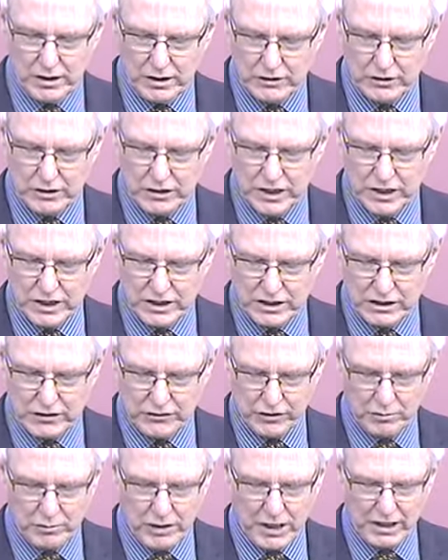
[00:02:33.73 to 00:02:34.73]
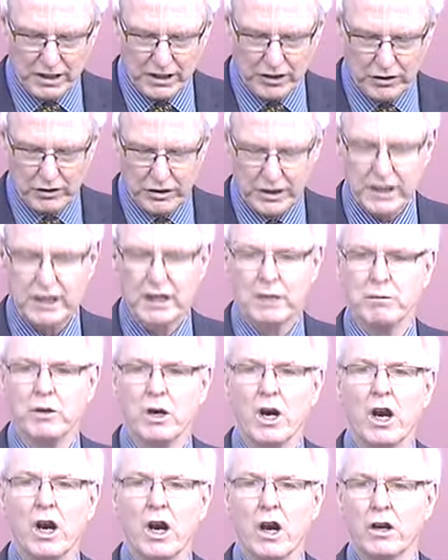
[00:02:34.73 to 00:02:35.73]
donations for Marie Curie came to
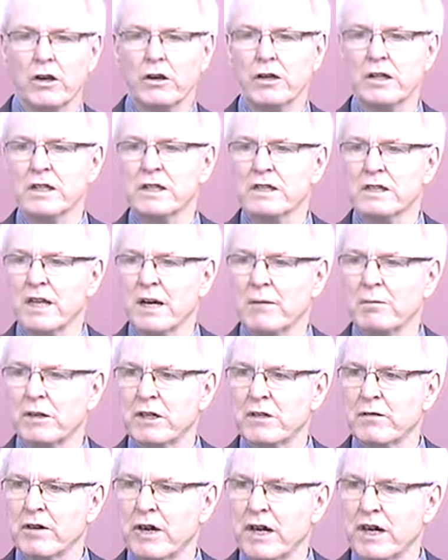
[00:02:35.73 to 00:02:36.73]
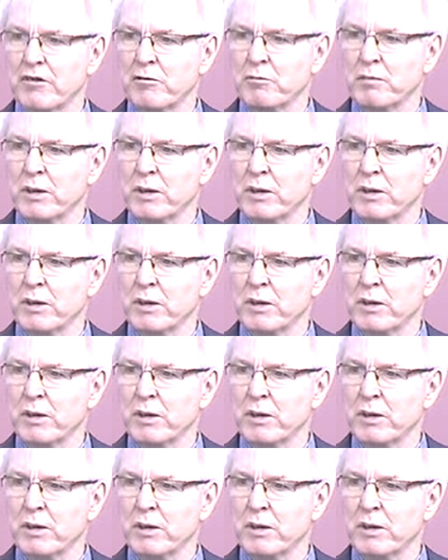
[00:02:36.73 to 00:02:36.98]
£175.